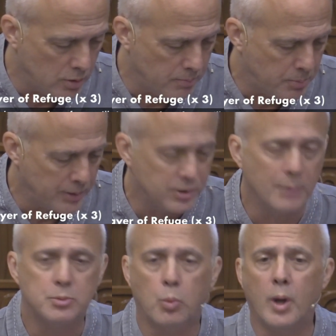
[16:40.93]

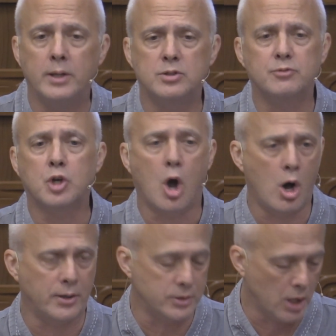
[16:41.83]
precepts, ways of
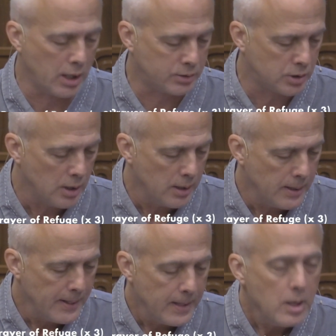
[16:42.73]
conduct.
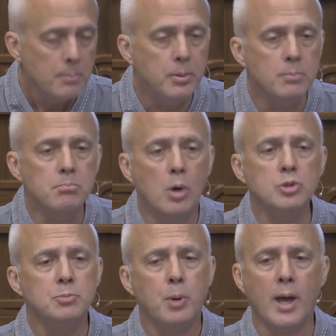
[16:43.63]
But
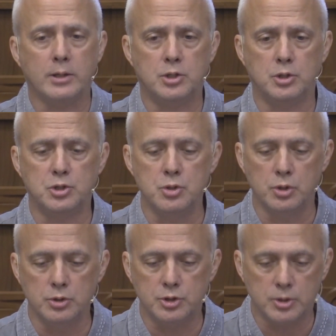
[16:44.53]
most
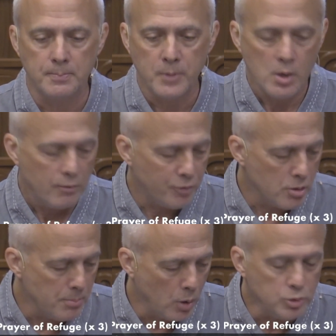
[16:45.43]
practitioners, for
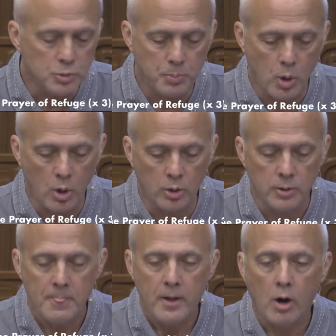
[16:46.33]
the most
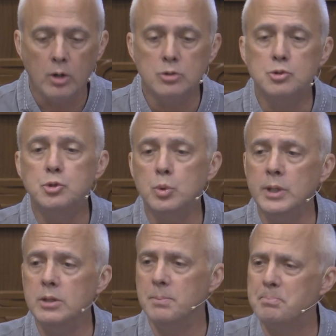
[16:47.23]
part, are
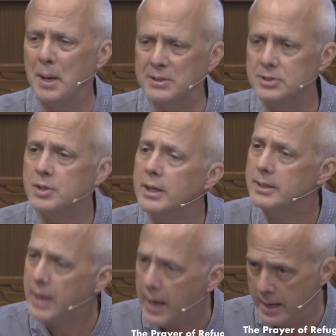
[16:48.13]
doing the best they
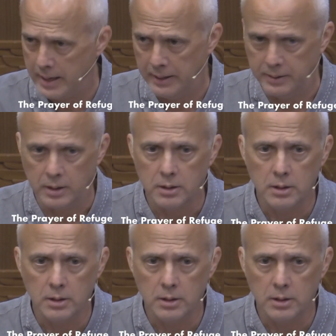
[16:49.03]
can.